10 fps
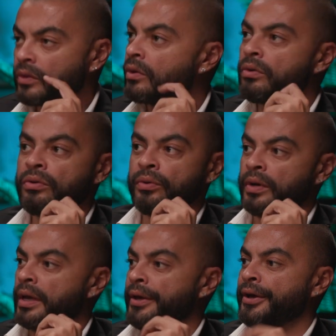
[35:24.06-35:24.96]
No,
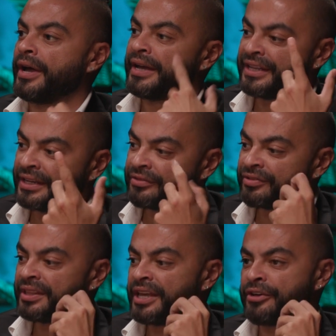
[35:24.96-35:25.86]
I
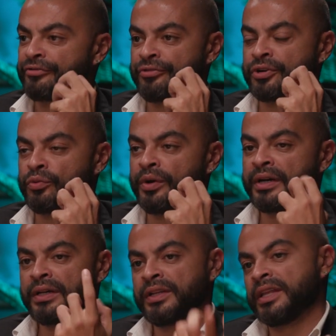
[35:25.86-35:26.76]
lived there for a
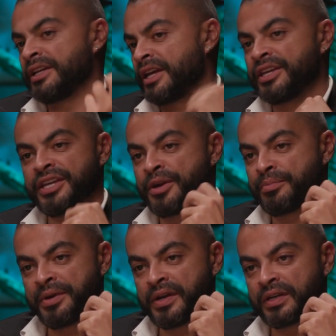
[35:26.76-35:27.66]
while, then I
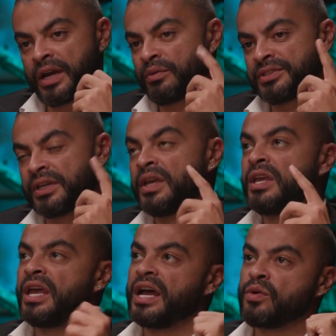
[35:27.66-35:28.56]
came back. I
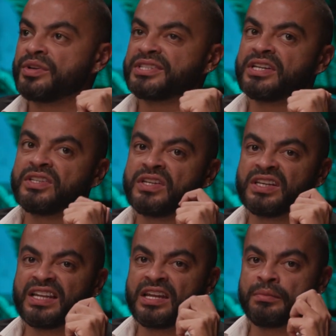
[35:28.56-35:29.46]
was
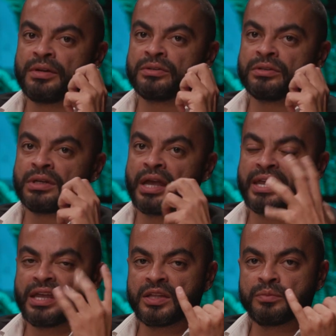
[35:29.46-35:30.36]
studying in Lebanon. I
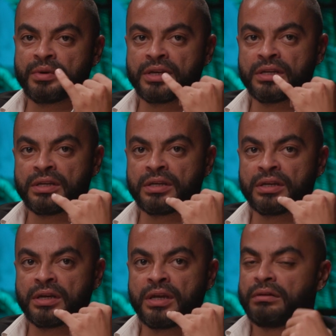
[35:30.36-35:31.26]
had
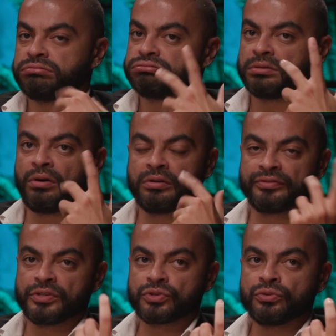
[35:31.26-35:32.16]
my all
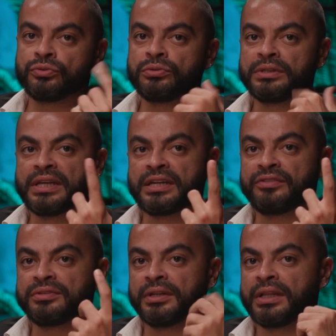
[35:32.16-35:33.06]
of the school. Then
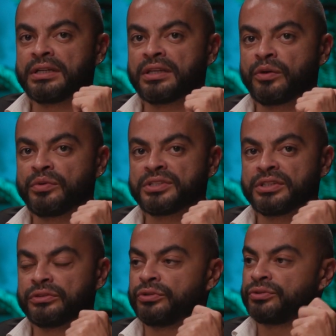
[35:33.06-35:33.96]
after that, I was
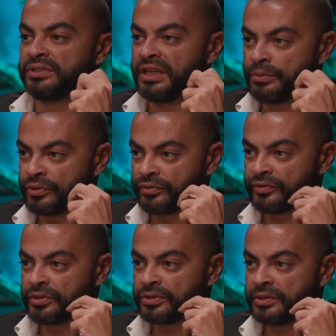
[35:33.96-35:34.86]
at Notre Dame
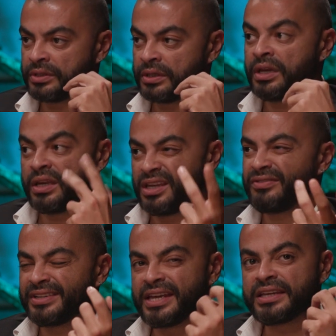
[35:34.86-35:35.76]
University.
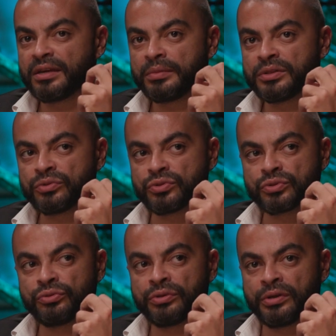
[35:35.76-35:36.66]
Even I came into
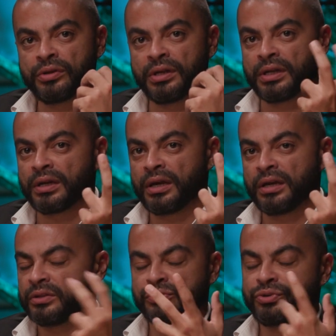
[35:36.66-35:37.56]
school early,
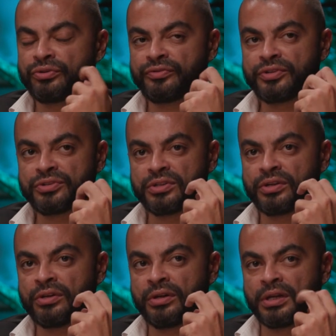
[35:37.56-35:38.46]
to
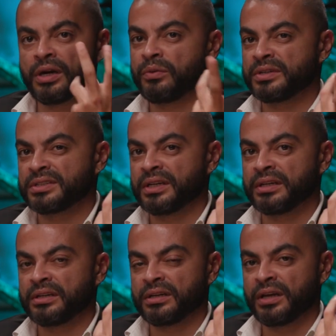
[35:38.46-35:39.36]
university early. I was
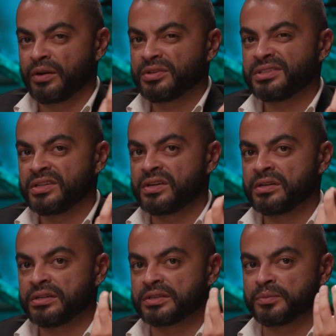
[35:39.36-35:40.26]
the
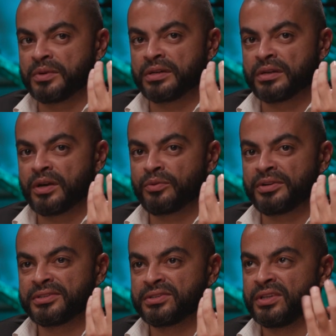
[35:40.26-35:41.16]
youngest man. I
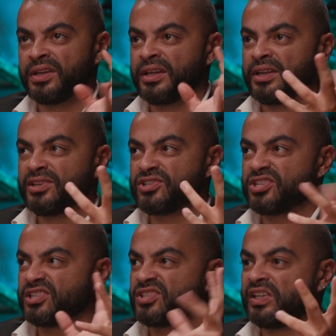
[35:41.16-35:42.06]
was
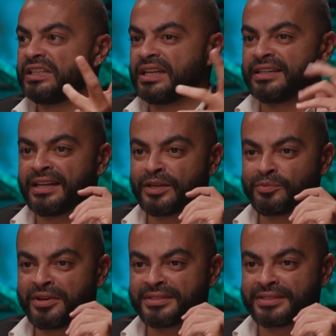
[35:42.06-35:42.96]
16 and 9
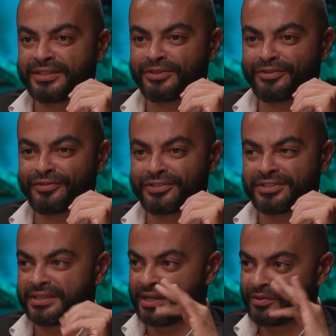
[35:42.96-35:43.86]
months in
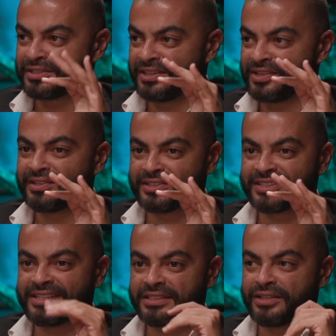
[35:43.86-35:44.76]
university. I was the
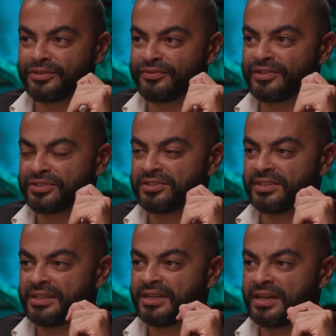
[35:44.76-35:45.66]
youngest kid in
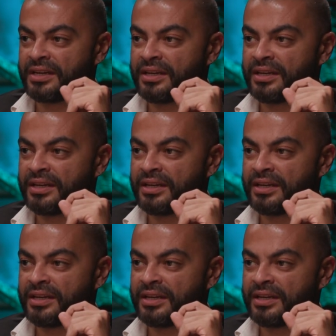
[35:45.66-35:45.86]
university.